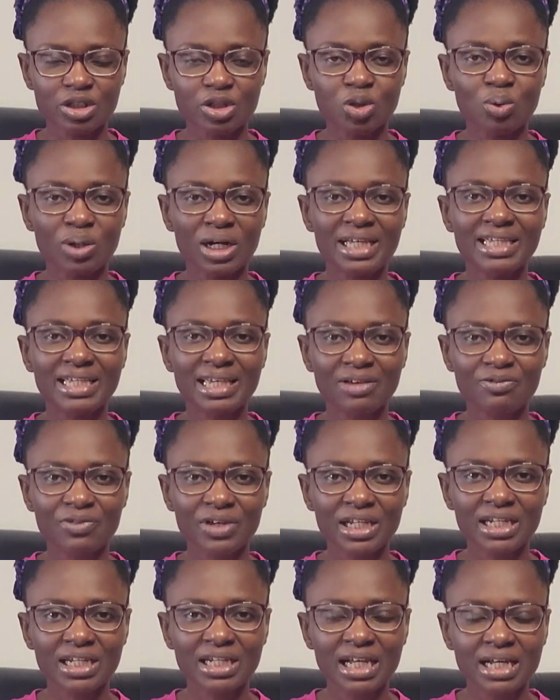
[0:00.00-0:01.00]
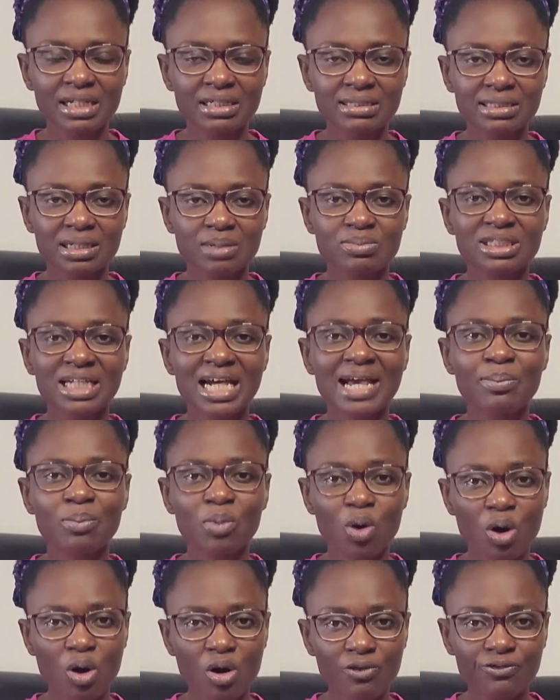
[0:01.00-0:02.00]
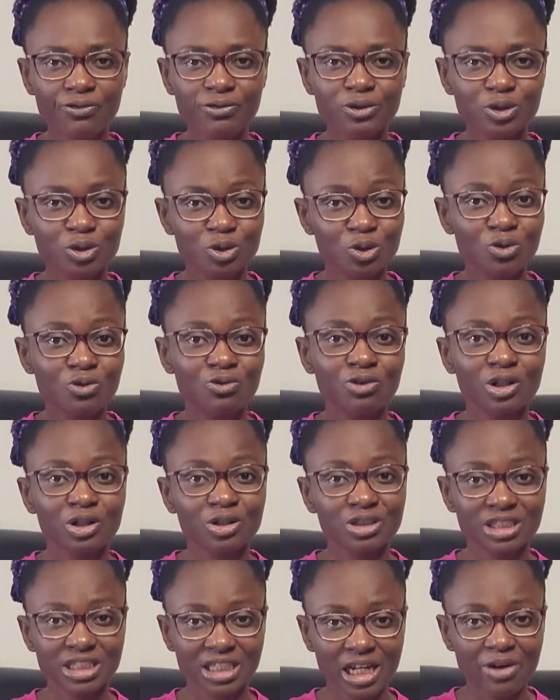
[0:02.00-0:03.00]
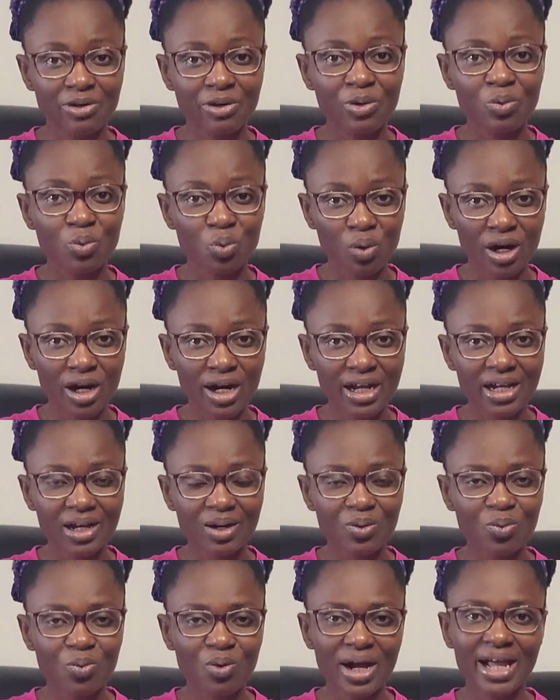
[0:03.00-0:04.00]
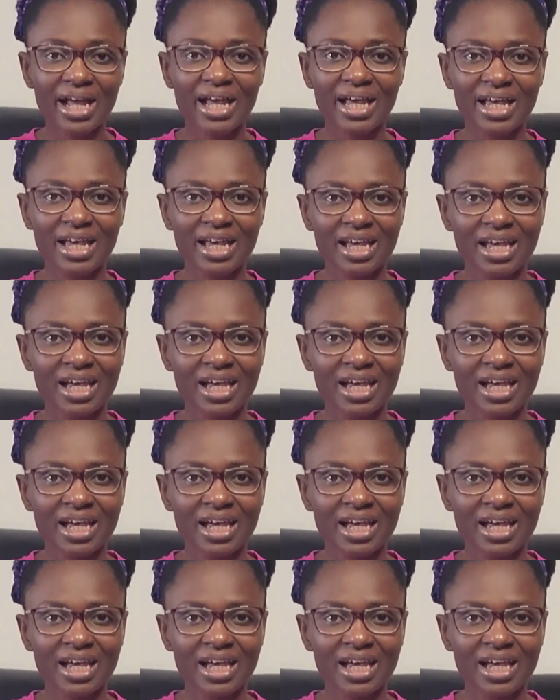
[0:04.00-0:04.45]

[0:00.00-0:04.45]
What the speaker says: you are given some time off to do volunteering work, where